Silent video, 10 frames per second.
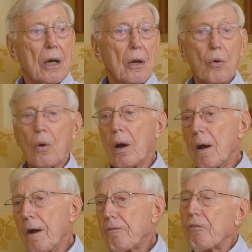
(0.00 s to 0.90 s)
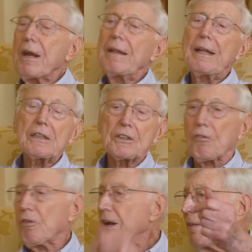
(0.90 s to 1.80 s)
who free this,
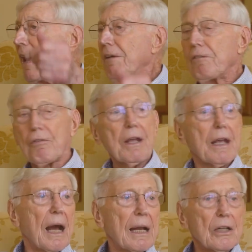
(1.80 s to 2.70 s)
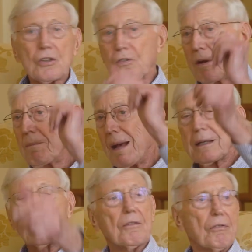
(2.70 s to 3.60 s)
free that, free college, free
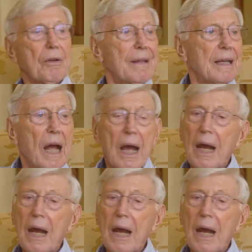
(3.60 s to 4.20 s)
medical, free that.